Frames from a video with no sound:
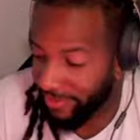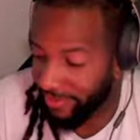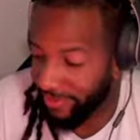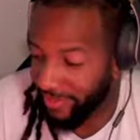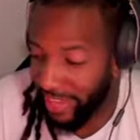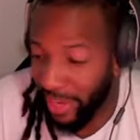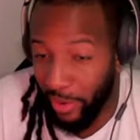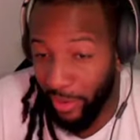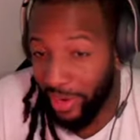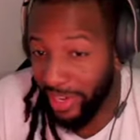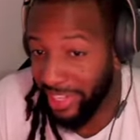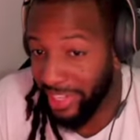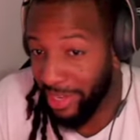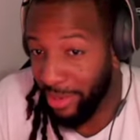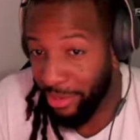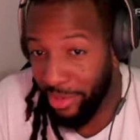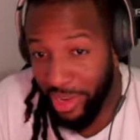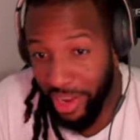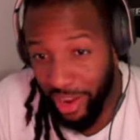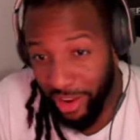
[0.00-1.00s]
Can't wait to see
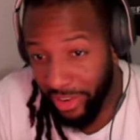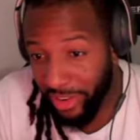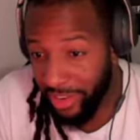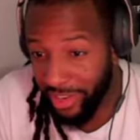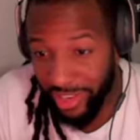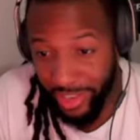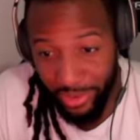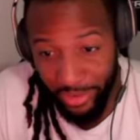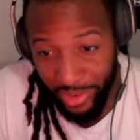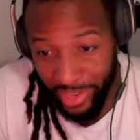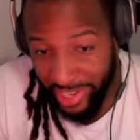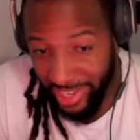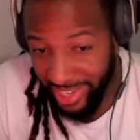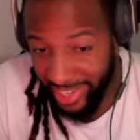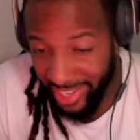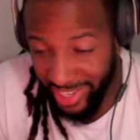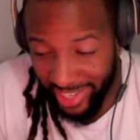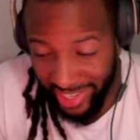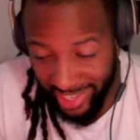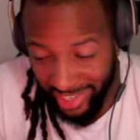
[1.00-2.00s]
Byakuya fight
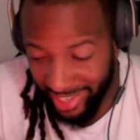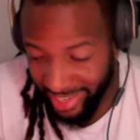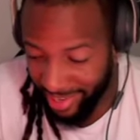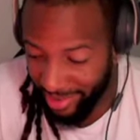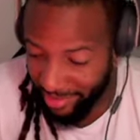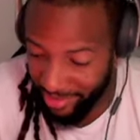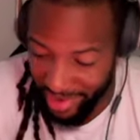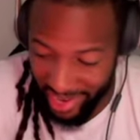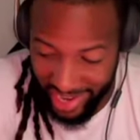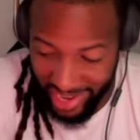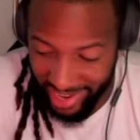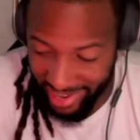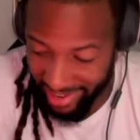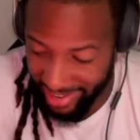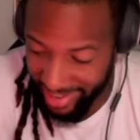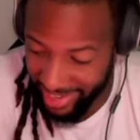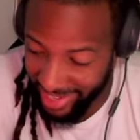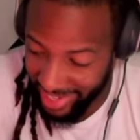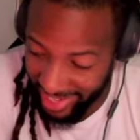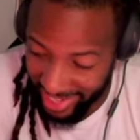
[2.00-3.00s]
again. Like man,
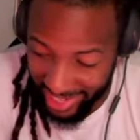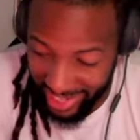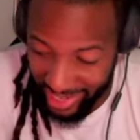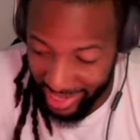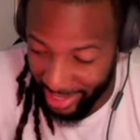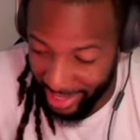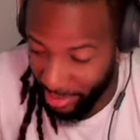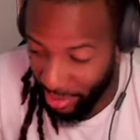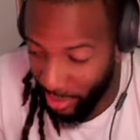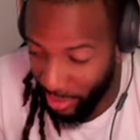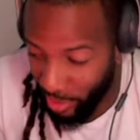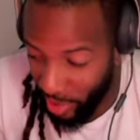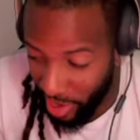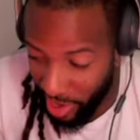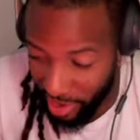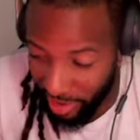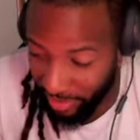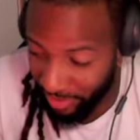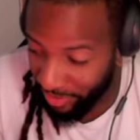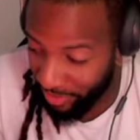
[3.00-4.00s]
it's gonna be wild.